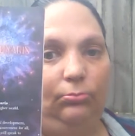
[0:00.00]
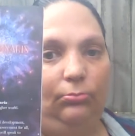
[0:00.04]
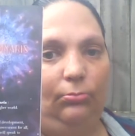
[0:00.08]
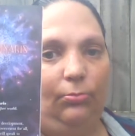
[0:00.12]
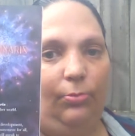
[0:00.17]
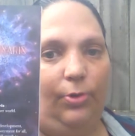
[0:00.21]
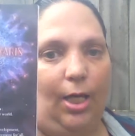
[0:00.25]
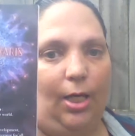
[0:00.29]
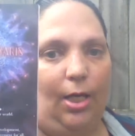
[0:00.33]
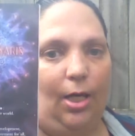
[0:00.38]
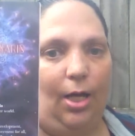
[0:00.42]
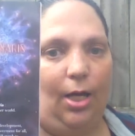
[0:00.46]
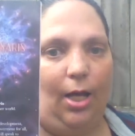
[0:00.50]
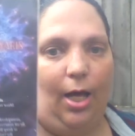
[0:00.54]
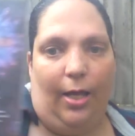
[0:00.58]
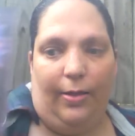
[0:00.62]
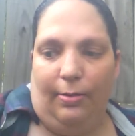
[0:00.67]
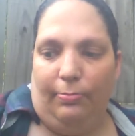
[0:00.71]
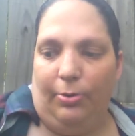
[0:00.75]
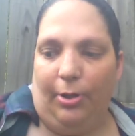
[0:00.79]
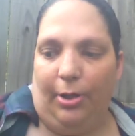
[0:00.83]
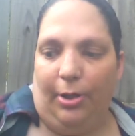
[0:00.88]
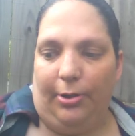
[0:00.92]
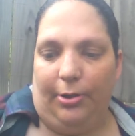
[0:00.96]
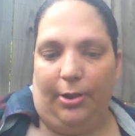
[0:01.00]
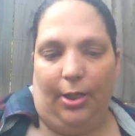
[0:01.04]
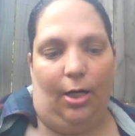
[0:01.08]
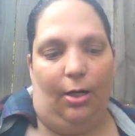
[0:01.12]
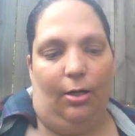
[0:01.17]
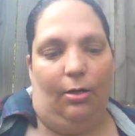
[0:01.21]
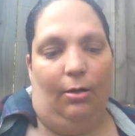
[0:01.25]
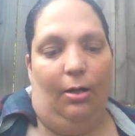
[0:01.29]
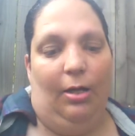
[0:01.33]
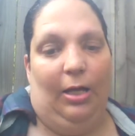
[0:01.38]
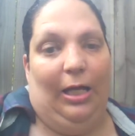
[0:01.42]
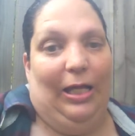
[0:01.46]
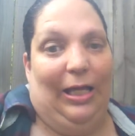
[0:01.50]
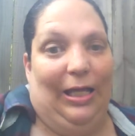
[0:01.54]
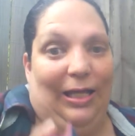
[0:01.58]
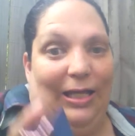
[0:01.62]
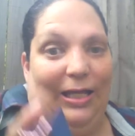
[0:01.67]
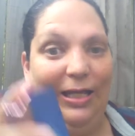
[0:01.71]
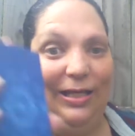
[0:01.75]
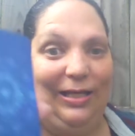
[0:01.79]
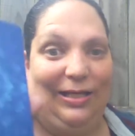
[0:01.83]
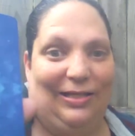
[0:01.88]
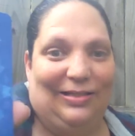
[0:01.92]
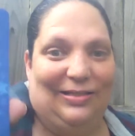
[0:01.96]
Thank God I had the book there.
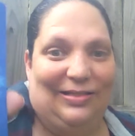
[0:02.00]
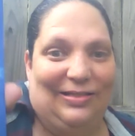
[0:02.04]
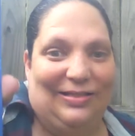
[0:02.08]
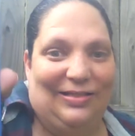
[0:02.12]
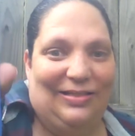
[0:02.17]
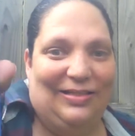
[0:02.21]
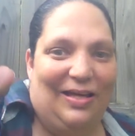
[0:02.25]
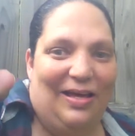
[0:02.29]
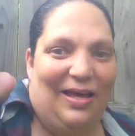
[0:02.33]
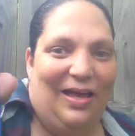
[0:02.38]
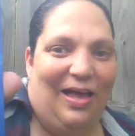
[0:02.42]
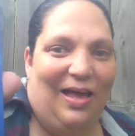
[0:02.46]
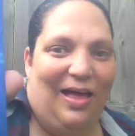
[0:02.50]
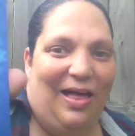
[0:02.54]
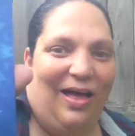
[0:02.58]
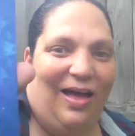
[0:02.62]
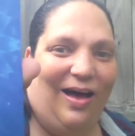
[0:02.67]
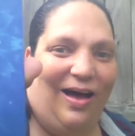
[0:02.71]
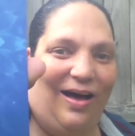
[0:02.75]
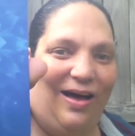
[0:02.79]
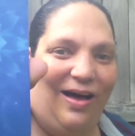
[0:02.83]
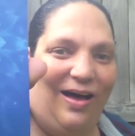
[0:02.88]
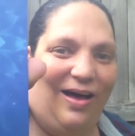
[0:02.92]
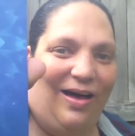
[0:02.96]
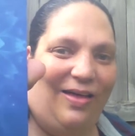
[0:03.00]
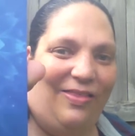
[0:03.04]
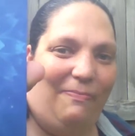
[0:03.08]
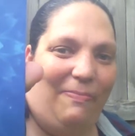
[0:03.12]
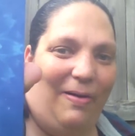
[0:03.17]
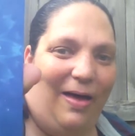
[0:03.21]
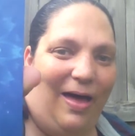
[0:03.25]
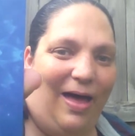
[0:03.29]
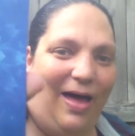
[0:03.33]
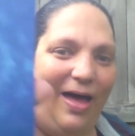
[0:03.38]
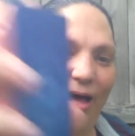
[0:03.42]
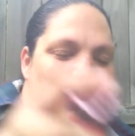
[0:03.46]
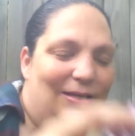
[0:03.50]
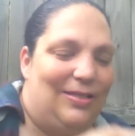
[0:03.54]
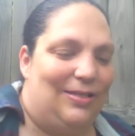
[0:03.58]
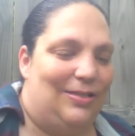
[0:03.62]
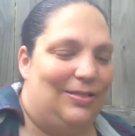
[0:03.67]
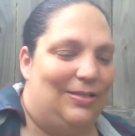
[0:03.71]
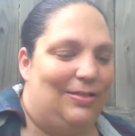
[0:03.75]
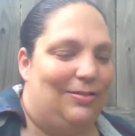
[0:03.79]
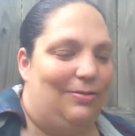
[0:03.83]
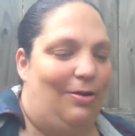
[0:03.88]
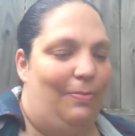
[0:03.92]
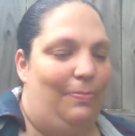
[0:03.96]
The
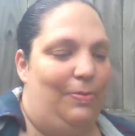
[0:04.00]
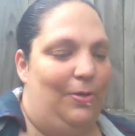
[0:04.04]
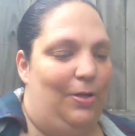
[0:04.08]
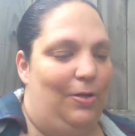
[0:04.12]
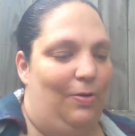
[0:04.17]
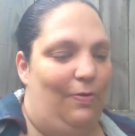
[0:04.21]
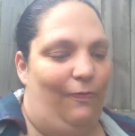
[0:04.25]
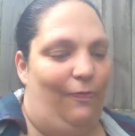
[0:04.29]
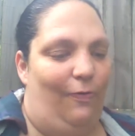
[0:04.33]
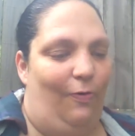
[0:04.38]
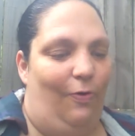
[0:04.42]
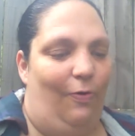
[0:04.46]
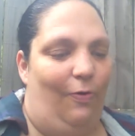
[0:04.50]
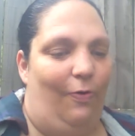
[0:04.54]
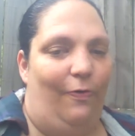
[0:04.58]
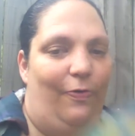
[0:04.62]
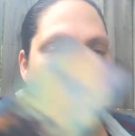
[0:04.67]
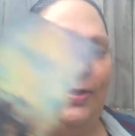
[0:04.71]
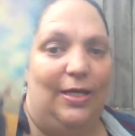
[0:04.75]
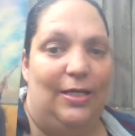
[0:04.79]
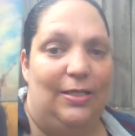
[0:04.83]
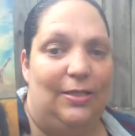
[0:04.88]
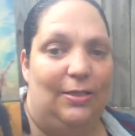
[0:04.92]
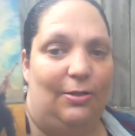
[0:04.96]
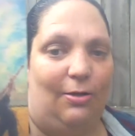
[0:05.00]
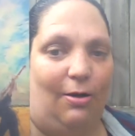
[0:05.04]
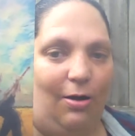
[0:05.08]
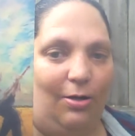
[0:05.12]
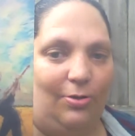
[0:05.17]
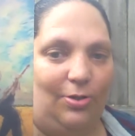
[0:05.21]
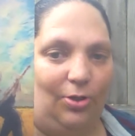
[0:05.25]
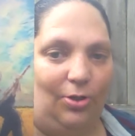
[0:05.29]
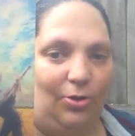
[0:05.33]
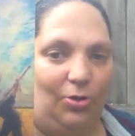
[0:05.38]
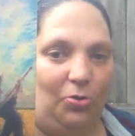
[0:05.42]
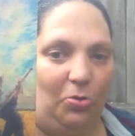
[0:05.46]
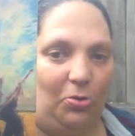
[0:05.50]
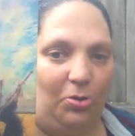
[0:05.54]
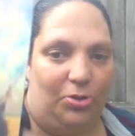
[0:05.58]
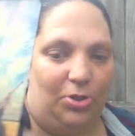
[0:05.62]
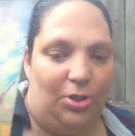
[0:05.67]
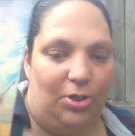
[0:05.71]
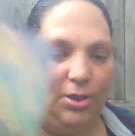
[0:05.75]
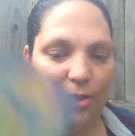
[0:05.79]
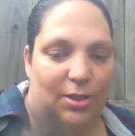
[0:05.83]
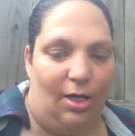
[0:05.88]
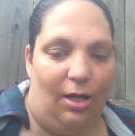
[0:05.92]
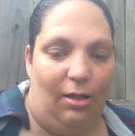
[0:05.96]
backs are beautiful. These cards are
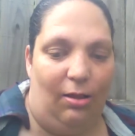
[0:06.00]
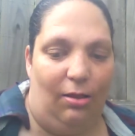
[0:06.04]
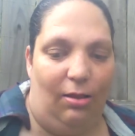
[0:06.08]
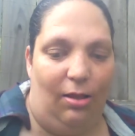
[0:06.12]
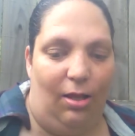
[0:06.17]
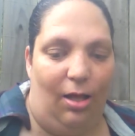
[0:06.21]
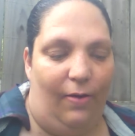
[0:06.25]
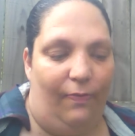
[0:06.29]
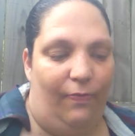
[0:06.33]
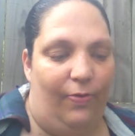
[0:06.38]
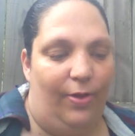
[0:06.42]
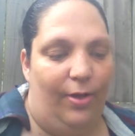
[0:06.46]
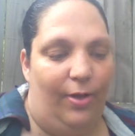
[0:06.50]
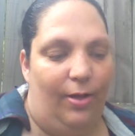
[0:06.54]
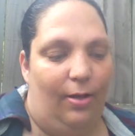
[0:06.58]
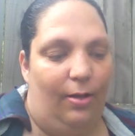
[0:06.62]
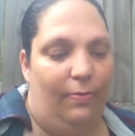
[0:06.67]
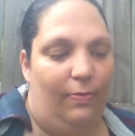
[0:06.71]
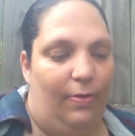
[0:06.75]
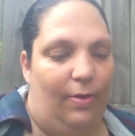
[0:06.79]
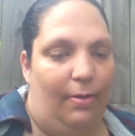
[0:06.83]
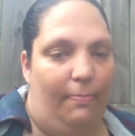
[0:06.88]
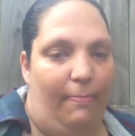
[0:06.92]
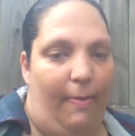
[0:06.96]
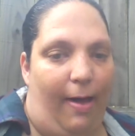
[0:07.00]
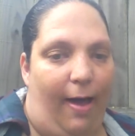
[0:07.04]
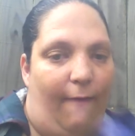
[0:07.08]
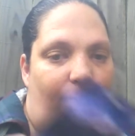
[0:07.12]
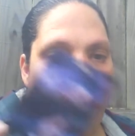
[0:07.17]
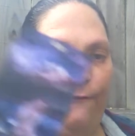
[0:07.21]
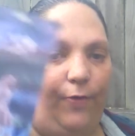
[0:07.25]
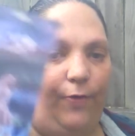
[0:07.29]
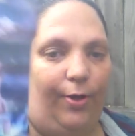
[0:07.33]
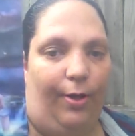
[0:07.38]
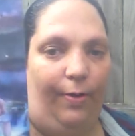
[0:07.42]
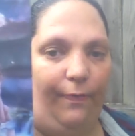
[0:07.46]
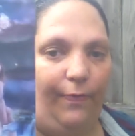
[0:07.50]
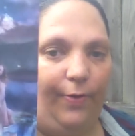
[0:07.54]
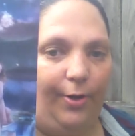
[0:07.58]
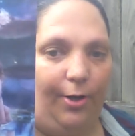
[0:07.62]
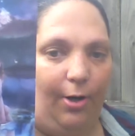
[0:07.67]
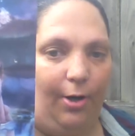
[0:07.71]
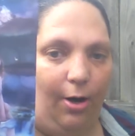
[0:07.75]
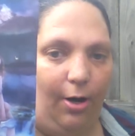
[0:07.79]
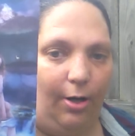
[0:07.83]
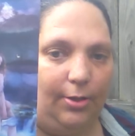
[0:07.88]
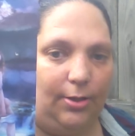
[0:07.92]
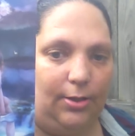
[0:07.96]
gorgeous. I love the matte feel of the
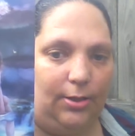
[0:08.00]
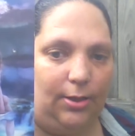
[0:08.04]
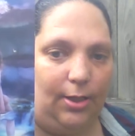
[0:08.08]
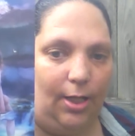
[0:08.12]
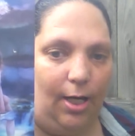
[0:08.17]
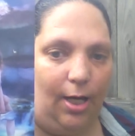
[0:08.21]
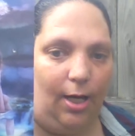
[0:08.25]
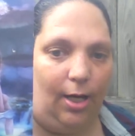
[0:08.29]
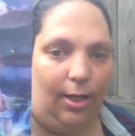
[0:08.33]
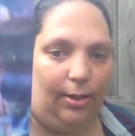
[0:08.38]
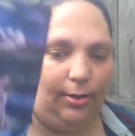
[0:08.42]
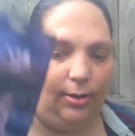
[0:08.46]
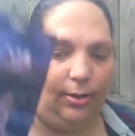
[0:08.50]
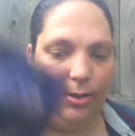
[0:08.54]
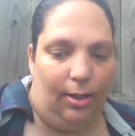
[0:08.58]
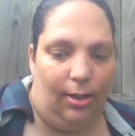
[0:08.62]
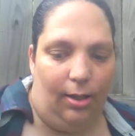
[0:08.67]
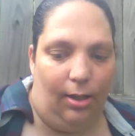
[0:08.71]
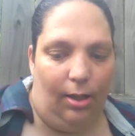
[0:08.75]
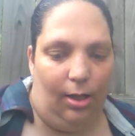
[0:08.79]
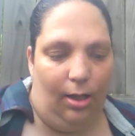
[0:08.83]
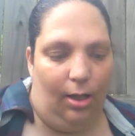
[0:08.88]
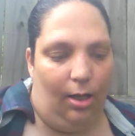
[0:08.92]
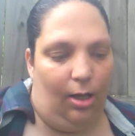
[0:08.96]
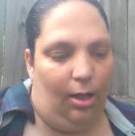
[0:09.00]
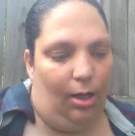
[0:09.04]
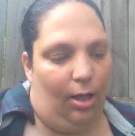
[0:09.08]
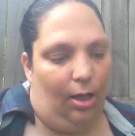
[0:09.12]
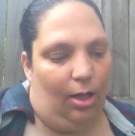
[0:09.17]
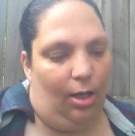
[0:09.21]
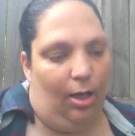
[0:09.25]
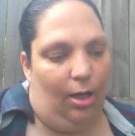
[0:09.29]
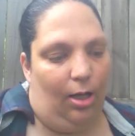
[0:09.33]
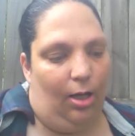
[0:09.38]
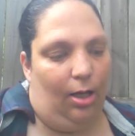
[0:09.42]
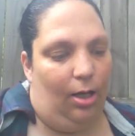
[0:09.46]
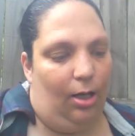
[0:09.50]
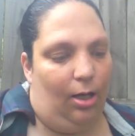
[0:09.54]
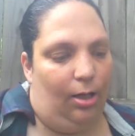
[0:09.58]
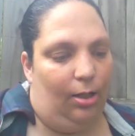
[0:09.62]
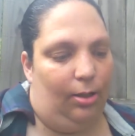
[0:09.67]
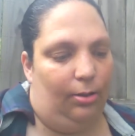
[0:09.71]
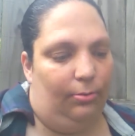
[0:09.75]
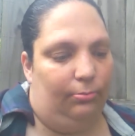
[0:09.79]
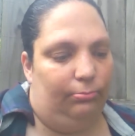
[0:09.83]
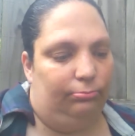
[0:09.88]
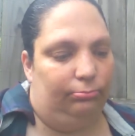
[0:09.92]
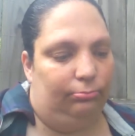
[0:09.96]
cardstock.
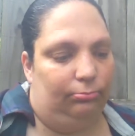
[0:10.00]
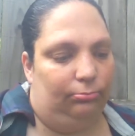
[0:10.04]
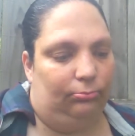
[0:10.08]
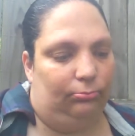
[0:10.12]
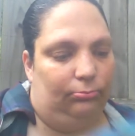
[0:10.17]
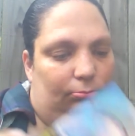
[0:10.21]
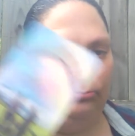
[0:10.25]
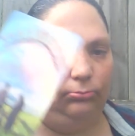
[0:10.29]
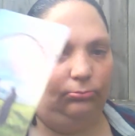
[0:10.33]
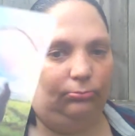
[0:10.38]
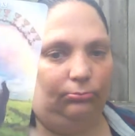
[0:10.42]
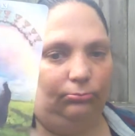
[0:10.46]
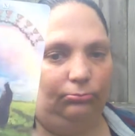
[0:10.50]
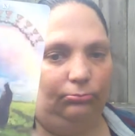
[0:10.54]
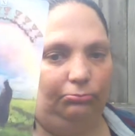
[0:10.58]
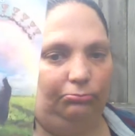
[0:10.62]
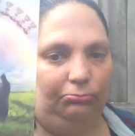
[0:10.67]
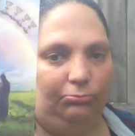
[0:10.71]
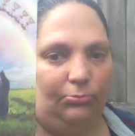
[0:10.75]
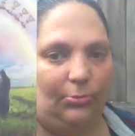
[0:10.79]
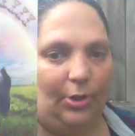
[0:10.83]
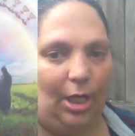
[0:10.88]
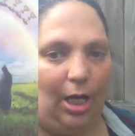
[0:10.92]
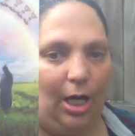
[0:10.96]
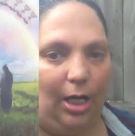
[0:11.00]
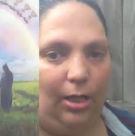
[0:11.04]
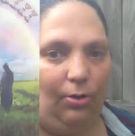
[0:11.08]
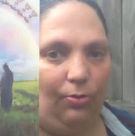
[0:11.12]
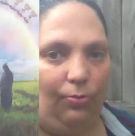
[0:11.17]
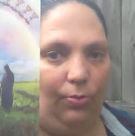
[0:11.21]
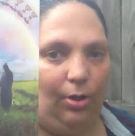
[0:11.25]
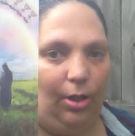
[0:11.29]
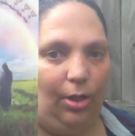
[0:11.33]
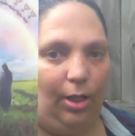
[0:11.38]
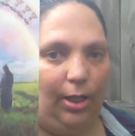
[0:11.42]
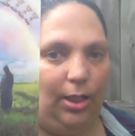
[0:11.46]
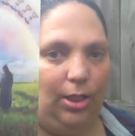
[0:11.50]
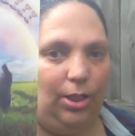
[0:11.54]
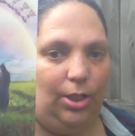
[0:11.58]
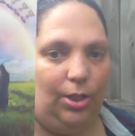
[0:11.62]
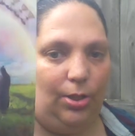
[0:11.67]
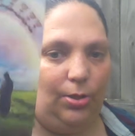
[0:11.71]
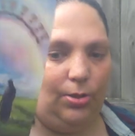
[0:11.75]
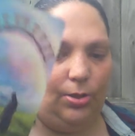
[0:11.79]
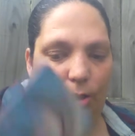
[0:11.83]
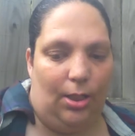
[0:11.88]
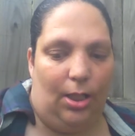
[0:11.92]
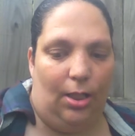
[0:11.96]
I don't really
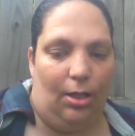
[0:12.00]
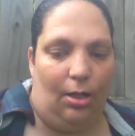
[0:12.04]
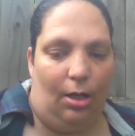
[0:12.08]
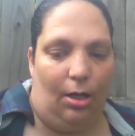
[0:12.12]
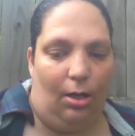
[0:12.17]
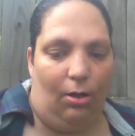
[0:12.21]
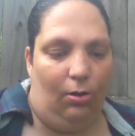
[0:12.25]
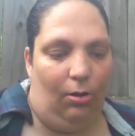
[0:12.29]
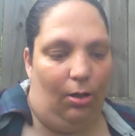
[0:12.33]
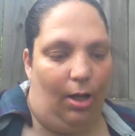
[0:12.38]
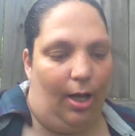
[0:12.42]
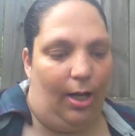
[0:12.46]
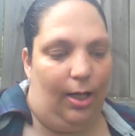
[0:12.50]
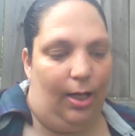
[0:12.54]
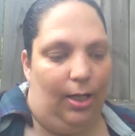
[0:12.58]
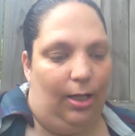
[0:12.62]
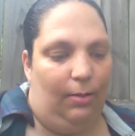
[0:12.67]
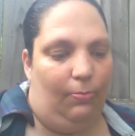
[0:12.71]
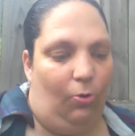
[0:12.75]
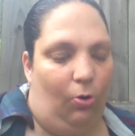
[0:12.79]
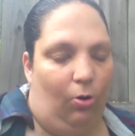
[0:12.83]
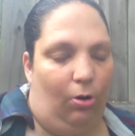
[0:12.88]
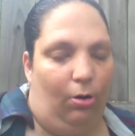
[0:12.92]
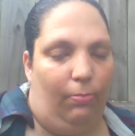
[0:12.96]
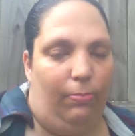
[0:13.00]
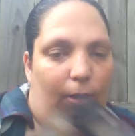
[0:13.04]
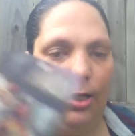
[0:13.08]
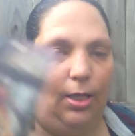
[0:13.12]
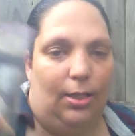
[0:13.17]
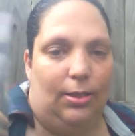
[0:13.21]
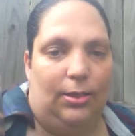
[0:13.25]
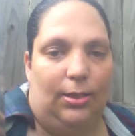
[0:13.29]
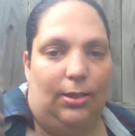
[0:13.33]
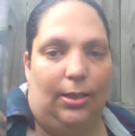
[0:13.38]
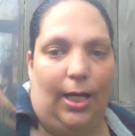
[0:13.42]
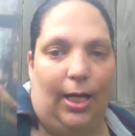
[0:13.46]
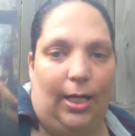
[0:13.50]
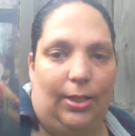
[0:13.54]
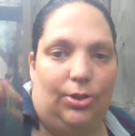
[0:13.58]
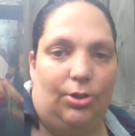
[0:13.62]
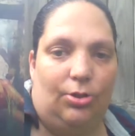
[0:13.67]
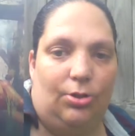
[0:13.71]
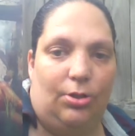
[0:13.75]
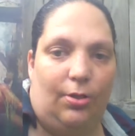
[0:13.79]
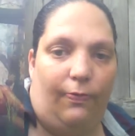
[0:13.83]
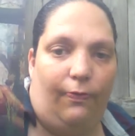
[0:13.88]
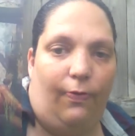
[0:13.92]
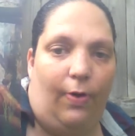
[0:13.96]
use it a whole lot anymore because the
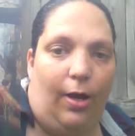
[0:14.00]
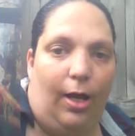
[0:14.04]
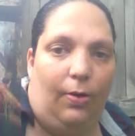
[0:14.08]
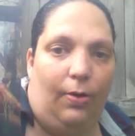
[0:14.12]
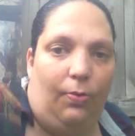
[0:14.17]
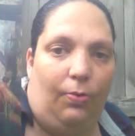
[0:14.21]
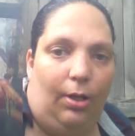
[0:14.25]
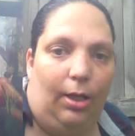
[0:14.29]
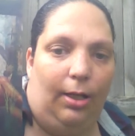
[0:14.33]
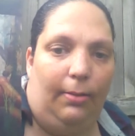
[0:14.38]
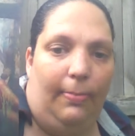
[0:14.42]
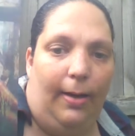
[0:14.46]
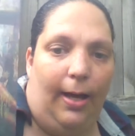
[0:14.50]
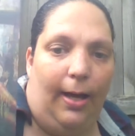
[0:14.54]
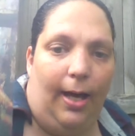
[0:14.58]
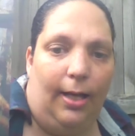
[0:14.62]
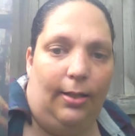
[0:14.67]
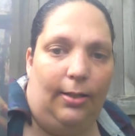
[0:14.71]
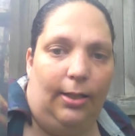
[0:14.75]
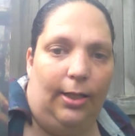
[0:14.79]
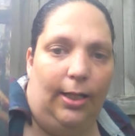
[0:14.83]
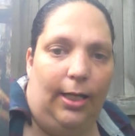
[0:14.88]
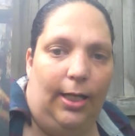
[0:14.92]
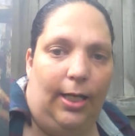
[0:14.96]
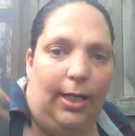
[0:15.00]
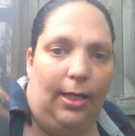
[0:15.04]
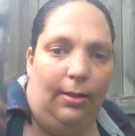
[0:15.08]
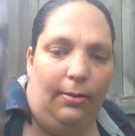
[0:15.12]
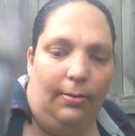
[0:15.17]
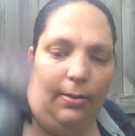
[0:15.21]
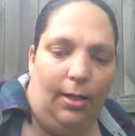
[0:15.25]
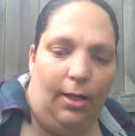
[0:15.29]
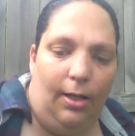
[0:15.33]
edges are fraying really badly.